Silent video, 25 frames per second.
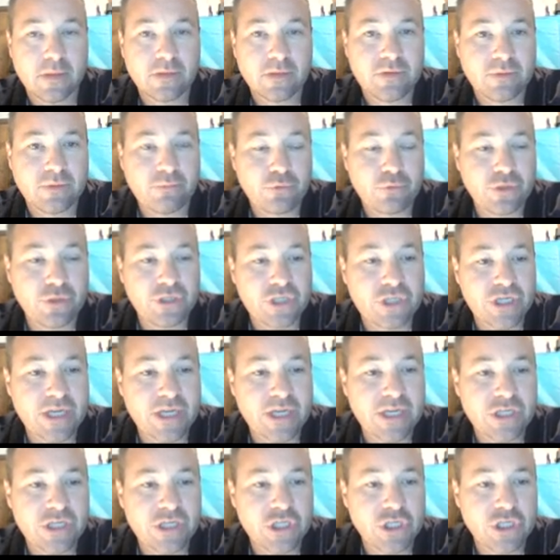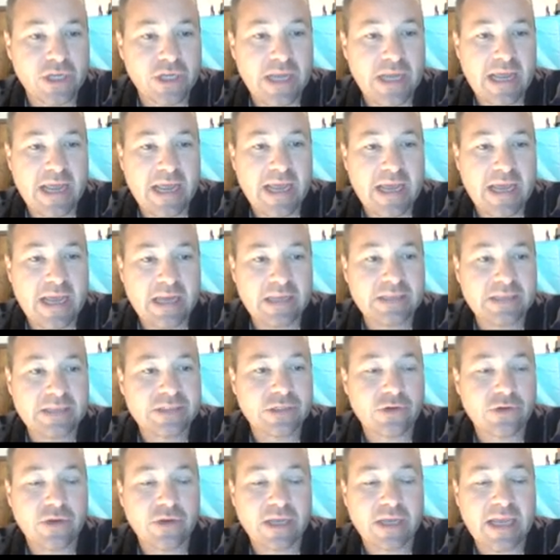depreciation, and is
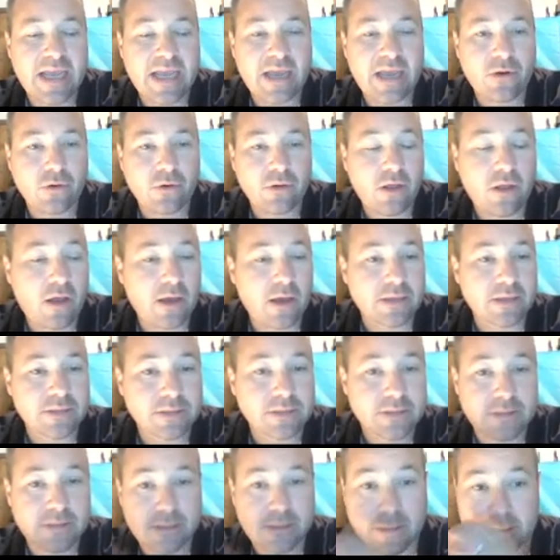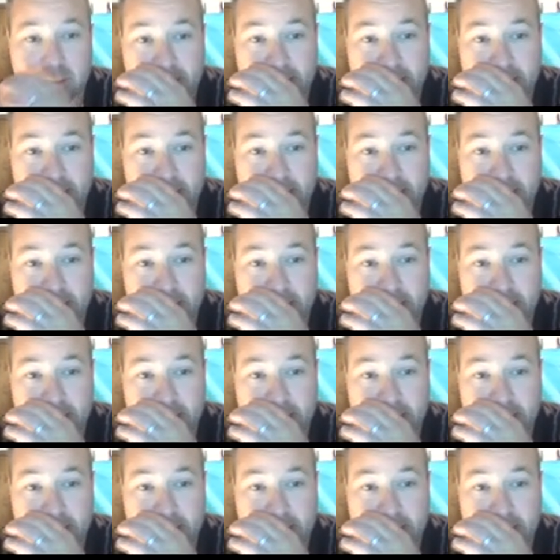there a gain or loss?